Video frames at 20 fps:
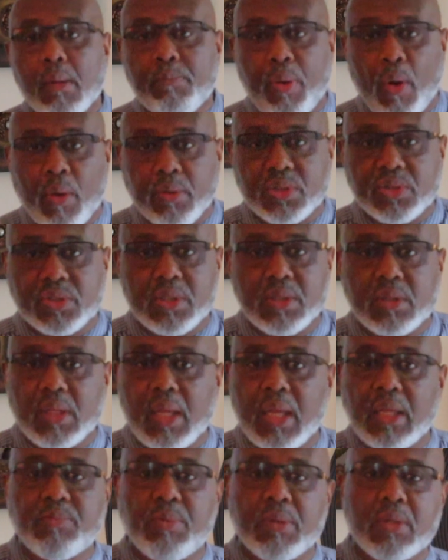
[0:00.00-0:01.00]
purchasing
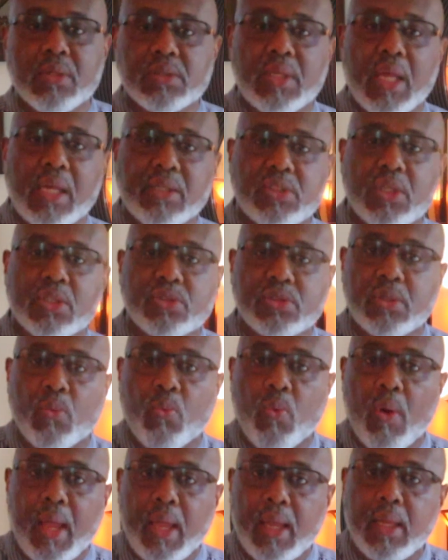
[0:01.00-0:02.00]
things, because that's just the
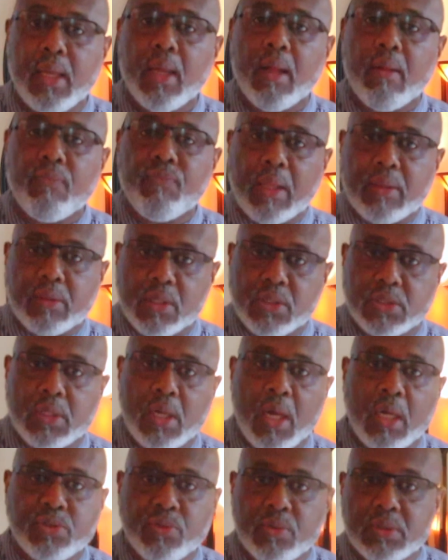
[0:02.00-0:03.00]
way that this
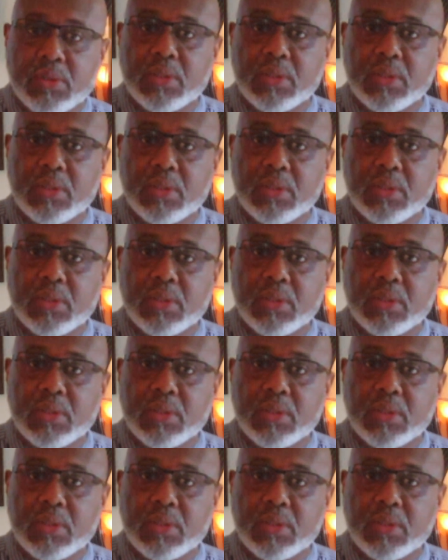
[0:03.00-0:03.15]
country is